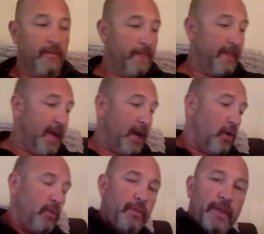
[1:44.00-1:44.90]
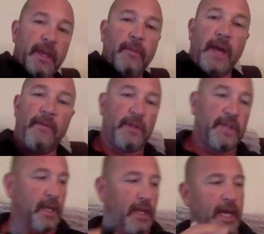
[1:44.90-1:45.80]
Now, think about it for a
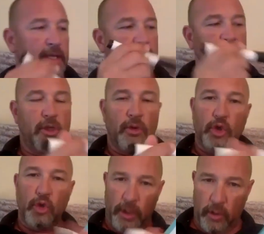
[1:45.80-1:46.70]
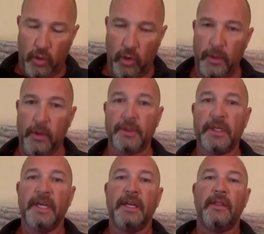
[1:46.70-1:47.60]
second, guys. These are adrenal
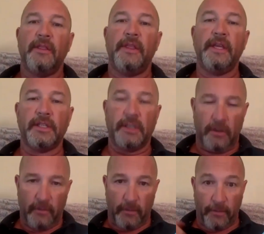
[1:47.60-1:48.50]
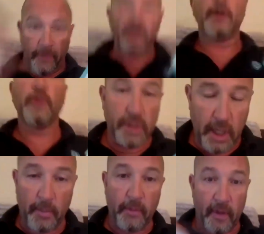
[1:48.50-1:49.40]
hormones. This fires
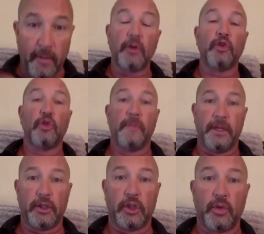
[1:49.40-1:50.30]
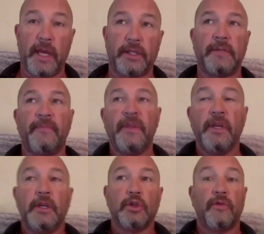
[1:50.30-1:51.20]
up if I'm under tremendous stress.
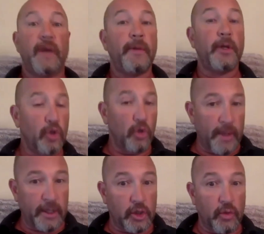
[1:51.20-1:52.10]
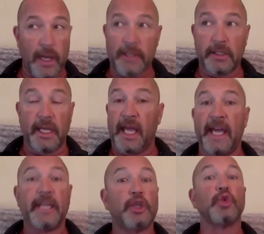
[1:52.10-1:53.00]
So, if I'm under tremendous stress, like I
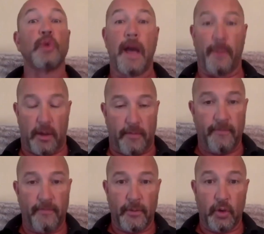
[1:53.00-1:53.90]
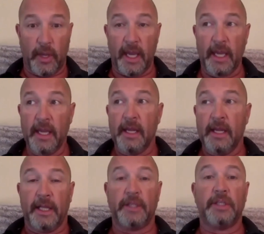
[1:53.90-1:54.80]
had a trauma, okay?
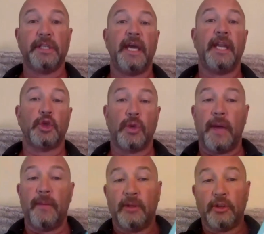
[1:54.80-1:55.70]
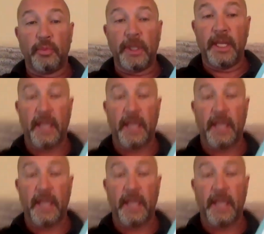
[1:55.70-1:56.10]
Let's just say I had a trauma and I was bleeding